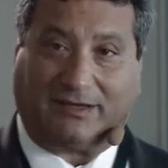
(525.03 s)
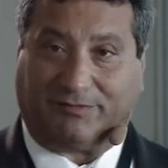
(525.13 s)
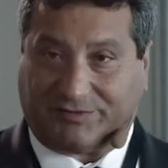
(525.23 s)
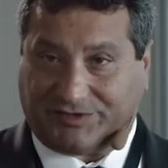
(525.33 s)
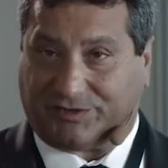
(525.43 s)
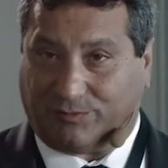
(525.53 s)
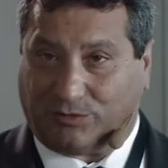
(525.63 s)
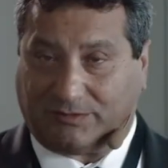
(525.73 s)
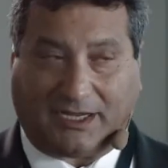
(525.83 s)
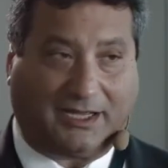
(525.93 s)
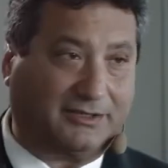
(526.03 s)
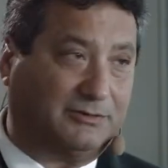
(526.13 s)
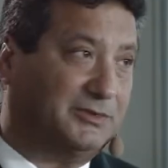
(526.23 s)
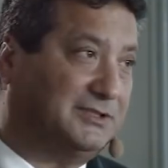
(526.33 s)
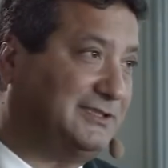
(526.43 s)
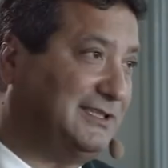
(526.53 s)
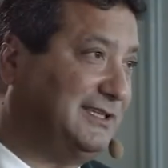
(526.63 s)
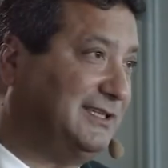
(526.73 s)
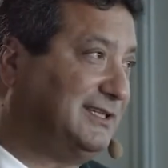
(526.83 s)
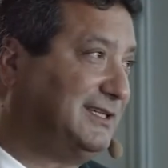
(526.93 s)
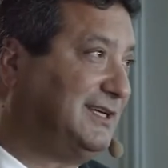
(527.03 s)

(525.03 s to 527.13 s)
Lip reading: If you visit Malta, you will see